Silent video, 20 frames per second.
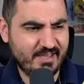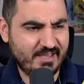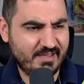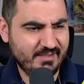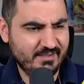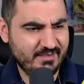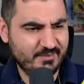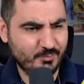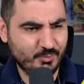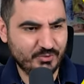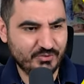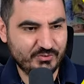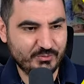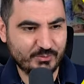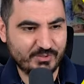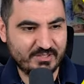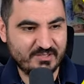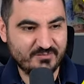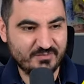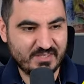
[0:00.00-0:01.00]
I really want to
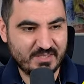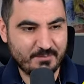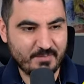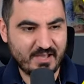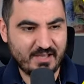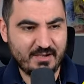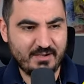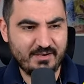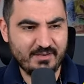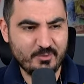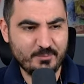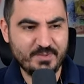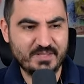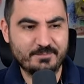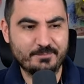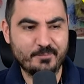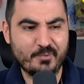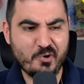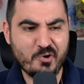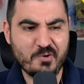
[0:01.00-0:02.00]
give him a little
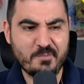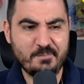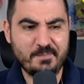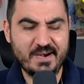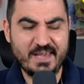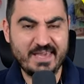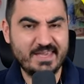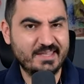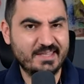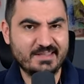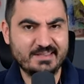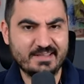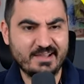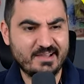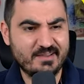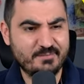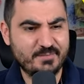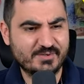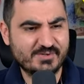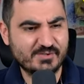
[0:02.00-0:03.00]
bit more playing
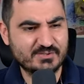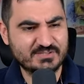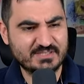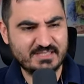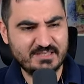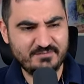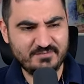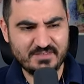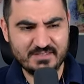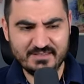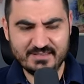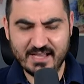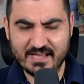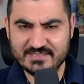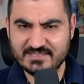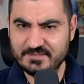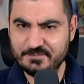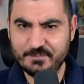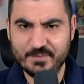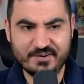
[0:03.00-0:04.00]
time, because if he
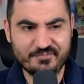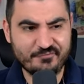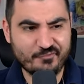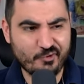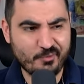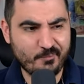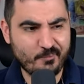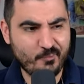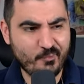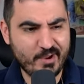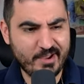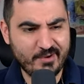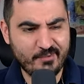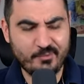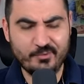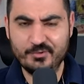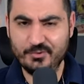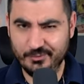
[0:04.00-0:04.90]
doesn't perform well,